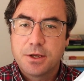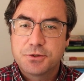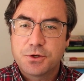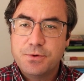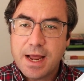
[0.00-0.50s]

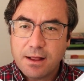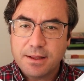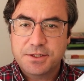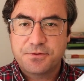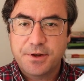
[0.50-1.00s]
So now
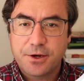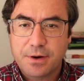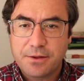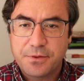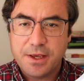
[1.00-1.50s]
let's figure
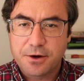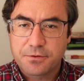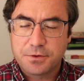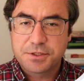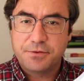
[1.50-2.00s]
out the
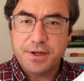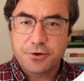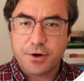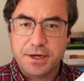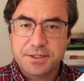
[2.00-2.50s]
intervals of
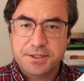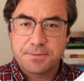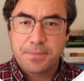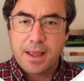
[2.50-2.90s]
increase.